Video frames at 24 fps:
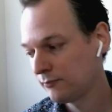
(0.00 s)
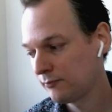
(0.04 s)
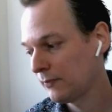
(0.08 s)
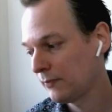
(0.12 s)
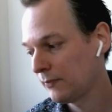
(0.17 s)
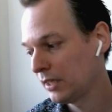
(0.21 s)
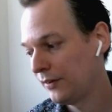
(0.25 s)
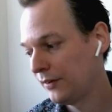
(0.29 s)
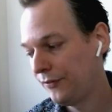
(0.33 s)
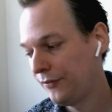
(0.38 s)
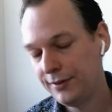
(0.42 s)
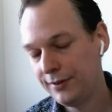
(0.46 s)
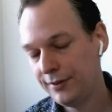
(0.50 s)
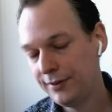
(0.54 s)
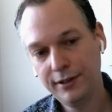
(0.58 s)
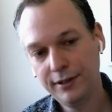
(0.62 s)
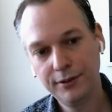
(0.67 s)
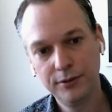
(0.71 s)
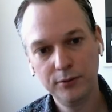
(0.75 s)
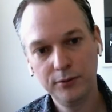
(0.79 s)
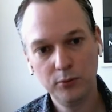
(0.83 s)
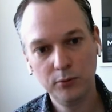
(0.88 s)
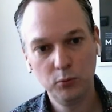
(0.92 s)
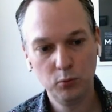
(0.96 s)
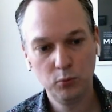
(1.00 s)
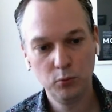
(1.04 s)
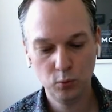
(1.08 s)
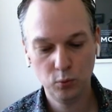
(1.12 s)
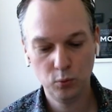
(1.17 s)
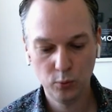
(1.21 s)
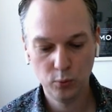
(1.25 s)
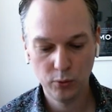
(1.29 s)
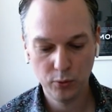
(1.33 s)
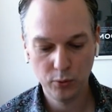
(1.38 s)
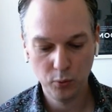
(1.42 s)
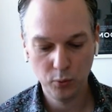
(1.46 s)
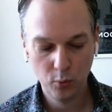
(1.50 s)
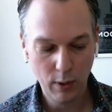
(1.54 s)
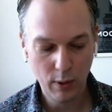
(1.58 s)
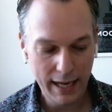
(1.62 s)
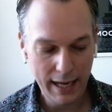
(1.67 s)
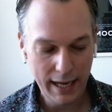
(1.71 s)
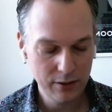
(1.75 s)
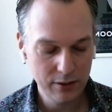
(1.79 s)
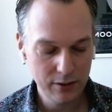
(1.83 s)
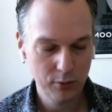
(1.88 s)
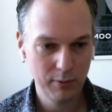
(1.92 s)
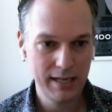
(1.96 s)
So the way that
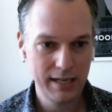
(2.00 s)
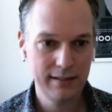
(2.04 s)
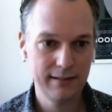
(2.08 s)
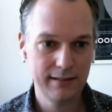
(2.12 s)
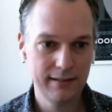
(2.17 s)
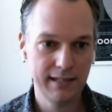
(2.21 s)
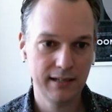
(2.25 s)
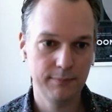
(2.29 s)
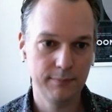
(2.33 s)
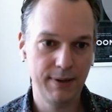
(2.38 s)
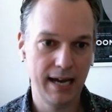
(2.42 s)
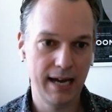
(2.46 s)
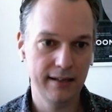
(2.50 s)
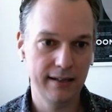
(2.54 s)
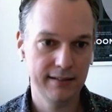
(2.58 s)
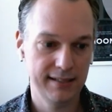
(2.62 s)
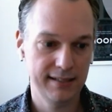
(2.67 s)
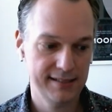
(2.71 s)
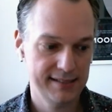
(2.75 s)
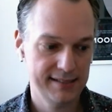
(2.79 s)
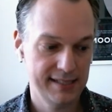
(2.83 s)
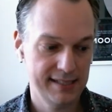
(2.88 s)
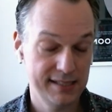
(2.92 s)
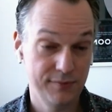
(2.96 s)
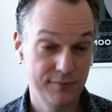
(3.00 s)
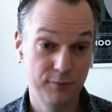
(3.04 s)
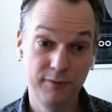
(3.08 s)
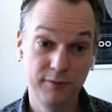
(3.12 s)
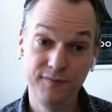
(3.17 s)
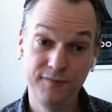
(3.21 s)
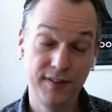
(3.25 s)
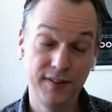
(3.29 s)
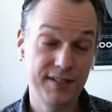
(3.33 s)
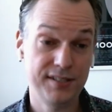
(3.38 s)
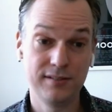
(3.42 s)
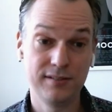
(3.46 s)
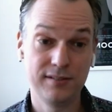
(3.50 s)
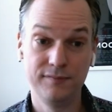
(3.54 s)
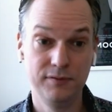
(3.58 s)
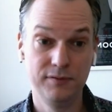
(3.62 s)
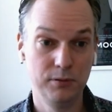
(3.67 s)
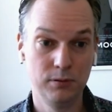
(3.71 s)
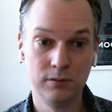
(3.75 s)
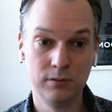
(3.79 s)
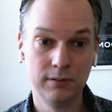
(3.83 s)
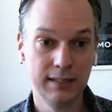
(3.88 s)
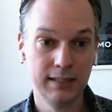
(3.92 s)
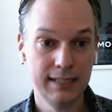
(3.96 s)
we think about this is, well, first of
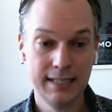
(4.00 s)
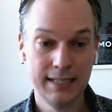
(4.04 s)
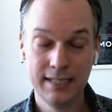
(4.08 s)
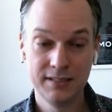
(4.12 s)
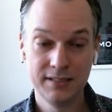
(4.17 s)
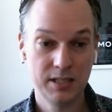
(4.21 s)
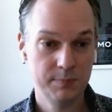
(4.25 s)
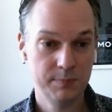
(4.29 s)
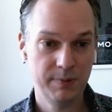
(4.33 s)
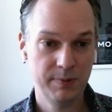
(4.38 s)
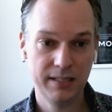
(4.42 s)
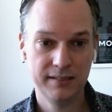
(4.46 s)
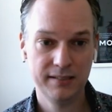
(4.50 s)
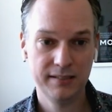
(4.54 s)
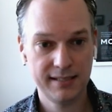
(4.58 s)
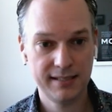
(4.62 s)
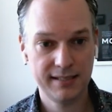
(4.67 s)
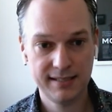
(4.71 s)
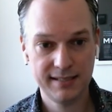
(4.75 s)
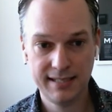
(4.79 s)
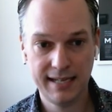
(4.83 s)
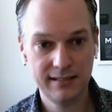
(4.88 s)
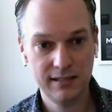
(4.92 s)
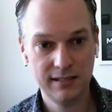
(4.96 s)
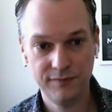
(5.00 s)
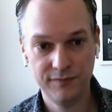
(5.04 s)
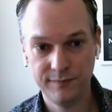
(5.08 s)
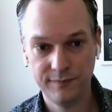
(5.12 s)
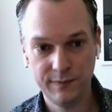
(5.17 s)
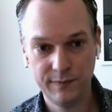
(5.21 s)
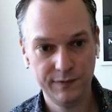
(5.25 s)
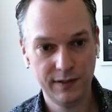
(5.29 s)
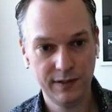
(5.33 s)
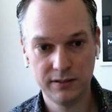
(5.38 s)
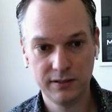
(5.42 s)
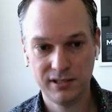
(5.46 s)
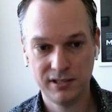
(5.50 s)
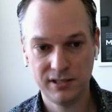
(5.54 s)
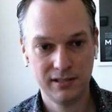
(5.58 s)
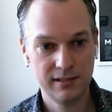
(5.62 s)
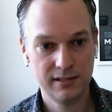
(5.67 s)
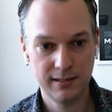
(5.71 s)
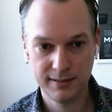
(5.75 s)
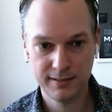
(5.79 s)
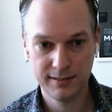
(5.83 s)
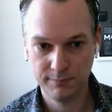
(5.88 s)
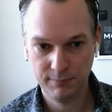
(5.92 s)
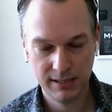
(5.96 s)
all, just because it's 10 different functions
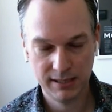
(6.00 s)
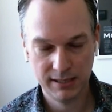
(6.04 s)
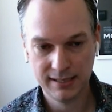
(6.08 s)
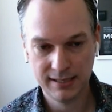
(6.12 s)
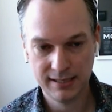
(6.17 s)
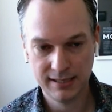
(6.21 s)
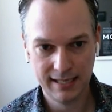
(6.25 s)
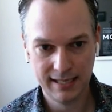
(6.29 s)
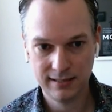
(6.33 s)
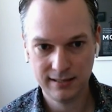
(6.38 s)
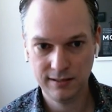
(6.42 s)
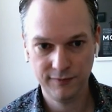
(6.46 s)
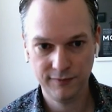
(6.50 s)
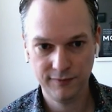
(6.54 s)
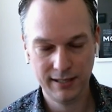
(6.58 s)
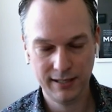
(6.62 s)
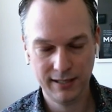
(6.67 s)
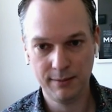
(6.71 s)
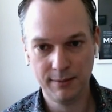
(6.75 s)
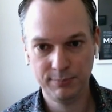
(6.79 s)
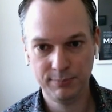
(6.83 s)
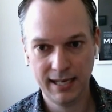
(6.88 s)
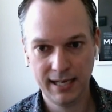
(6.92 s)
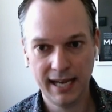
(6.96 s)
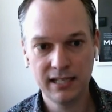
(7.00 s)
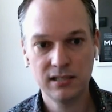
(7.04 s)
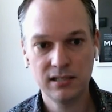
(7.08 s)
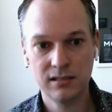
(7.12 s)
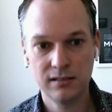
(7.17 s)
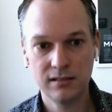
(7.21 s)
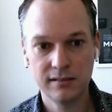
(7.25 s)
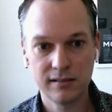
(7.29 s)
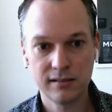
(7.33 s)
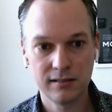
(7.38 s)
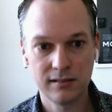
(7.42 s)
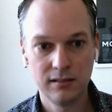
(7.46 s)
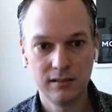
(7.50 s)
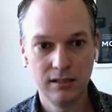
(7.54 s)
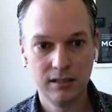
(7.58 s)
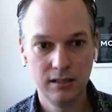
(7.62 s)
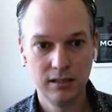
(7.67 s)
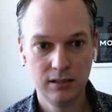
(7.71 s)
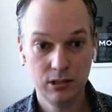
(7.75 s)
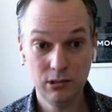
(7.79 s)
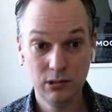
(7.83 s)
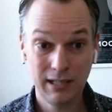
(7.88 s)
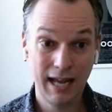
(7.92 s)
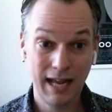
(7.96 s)
doesn't mean it's 10 different applications.
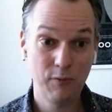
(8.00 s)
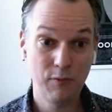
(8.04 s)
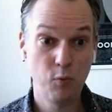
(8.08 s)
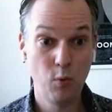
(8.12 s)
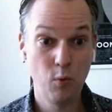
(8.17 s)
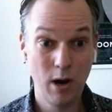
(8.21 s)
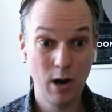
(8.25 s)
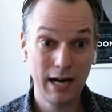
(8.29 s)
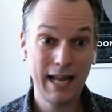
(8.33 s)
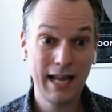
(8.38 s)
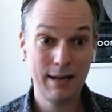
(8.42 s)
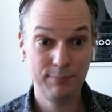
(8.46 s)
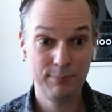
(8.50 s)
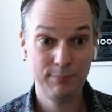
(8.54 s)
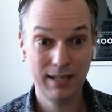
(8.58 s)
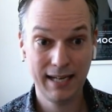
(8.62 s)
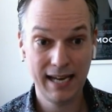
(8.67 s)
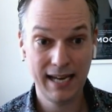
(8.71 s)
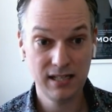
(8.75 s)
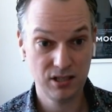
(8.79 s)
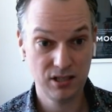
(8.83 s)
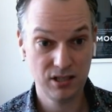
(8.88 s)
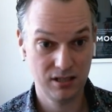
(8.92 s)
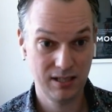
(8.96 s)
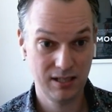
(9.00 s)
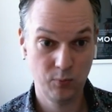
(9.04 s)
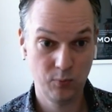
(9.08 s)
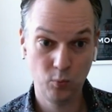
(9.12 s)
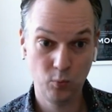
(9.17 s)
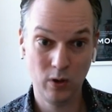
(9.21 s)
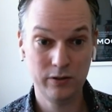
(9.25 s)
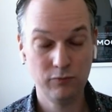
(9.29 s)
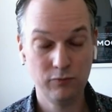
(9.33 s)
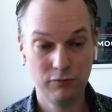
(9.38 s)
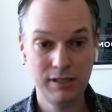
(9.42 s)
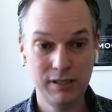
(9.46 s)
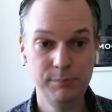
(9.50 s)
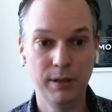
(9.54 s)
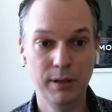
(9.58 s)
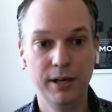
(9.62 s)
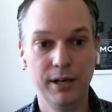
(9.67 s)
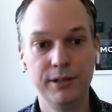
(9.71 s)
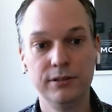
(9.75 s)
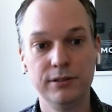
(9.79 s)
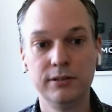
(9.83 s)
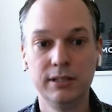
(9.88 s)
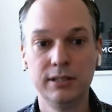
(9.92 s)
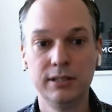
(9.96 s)
You can have one application in one repo
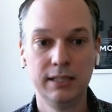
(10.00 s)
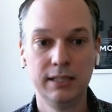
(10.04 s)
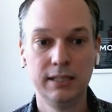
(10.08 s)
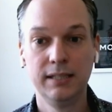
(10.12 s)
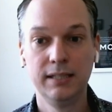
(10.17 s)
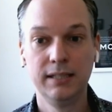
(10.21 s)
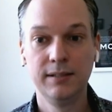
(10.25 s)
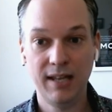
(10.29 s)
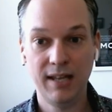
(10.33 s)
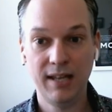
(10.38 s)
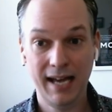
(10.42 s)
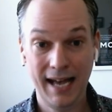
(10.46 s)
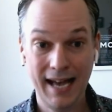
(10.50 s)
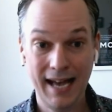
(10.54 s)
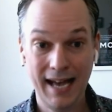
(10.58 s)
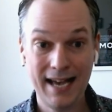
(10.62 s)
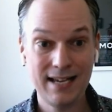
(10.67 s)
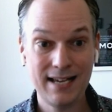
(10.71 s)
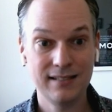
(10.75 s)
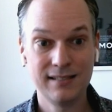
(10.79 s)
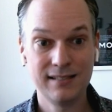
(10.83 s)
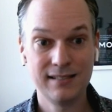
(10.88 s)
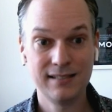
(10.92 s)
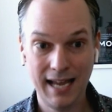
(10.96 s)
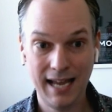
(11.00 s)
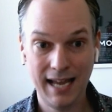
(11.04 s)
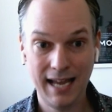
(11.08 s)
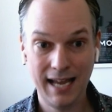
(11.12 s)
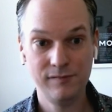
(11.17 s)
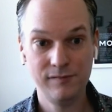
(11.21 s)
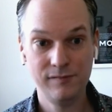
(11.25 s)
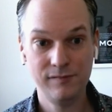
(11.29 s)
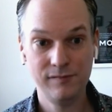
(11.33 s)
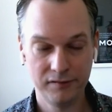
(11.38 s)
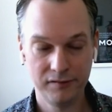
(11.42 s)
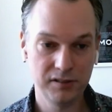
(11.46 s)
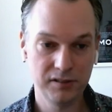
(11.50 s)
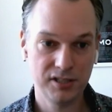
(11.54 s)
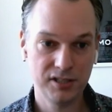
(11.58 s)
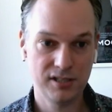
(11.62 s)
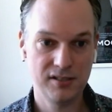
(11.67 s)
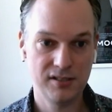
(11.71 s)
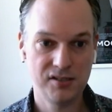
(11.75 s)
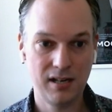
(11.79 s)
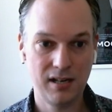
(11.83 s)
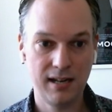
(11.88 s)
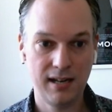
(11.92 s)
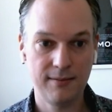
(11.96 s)
that has 10 functions in
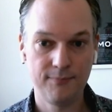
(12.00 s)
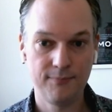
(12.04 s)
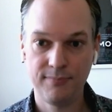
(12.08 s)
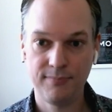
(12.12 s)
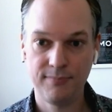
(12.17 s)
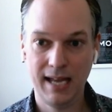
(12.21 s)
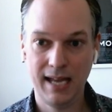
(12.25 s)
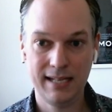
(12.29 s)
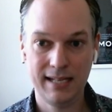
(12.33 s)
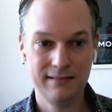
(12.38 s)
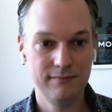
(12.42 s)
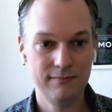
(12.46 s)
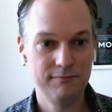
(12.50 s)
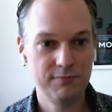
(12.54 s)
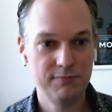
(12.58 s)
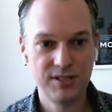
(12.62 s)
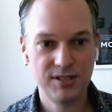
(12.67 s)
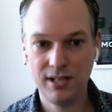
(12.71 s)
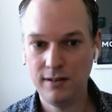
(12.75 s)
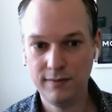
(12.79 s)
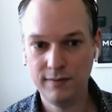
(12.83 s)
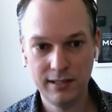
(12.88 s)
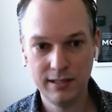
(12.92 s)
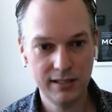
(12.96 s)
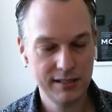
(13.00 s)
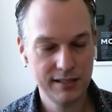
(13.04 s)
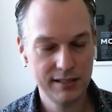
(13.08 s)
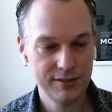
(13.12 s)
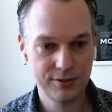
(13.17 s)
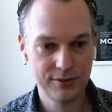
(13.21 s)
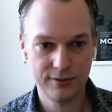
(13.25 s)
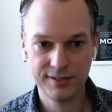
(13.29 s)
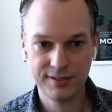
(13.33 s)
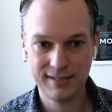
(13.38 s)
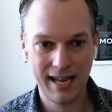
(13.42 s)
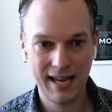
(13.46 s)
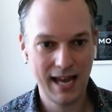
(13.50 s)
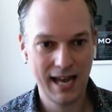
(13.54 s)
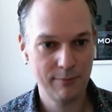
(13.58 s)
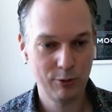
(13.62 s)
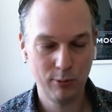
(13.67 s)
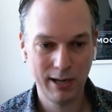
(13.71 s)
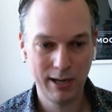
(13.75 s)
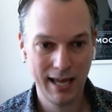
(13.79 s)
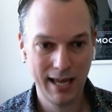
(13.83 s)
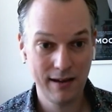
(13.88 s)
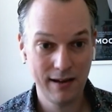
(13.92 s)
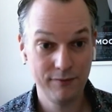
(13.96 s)
it, and serverless or SAM or
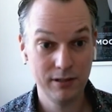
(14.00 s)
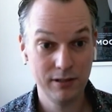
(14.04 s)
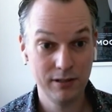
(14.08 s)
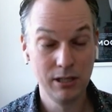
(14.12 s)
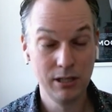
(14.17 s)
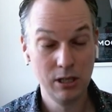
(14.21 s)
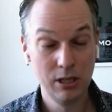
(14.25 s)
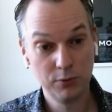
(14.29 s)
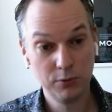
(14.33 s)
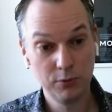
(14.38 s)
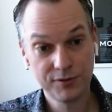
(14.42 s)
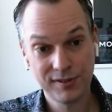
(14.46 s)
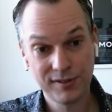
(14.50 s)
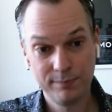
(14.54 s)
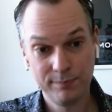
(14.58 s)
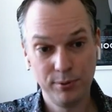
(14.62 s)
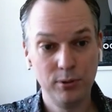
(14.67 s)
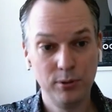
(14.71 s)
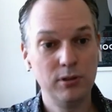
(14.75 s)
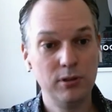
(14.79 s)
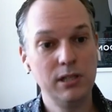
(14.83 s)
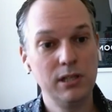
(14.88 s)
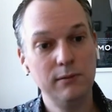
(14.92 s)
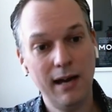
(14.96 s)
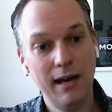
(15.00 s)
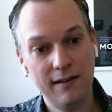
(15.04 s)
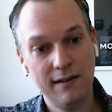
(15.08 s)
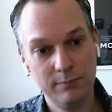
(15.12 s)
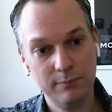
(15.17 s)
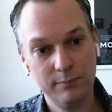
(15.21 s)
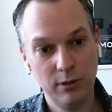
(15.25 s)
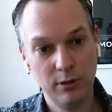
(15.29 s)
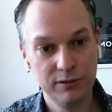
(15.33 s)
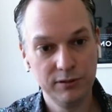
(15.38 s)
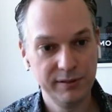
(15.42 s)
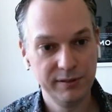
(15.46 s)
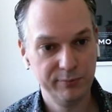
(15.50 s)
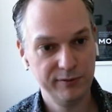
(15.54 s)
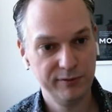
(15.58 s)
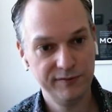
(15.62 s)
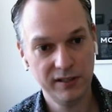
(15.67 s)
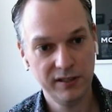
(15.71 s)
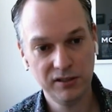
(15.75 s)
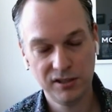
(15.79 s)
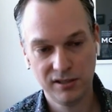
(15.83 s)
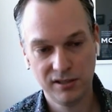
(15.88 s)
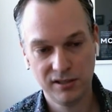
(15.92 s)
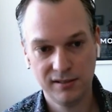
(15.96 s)
whatever will support you having multiple
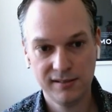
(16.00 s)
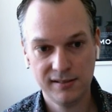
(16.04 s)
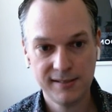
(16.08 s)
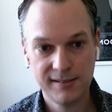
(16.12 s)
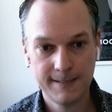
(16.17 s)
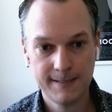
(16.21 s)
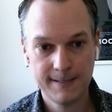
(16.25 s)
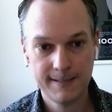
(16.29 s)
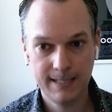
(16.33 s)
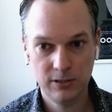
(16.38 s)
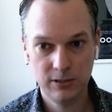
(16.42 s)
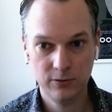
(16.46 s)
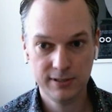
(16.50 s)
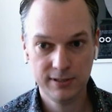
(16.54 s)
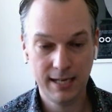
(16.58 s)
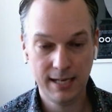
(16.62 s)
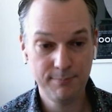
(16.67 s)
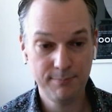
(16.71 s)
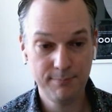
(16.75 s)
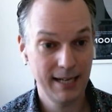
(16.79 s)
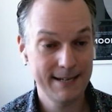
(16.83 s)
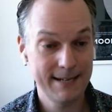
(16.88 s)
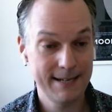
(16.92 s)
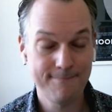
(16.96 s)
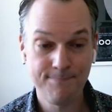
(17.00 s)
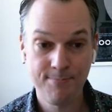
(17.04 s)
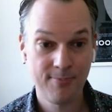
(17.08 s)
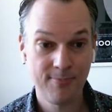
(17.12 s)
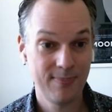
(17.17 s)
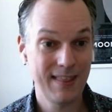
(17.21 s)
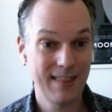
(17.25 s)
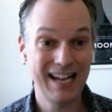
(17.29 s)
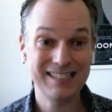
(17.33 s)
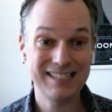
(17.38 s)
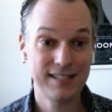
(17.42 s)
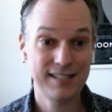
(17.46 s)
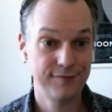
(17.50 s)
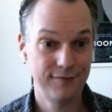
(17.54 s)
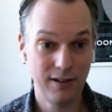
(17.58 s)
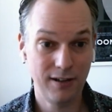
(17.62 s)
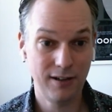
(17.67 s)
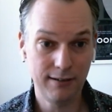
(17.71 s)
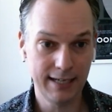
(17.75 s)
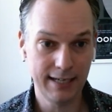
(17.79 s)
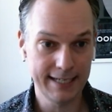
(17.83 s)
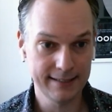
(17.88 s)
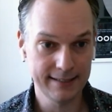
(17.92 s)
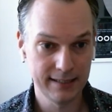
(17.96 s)
functions in your template. That's
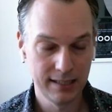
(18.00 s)
fine.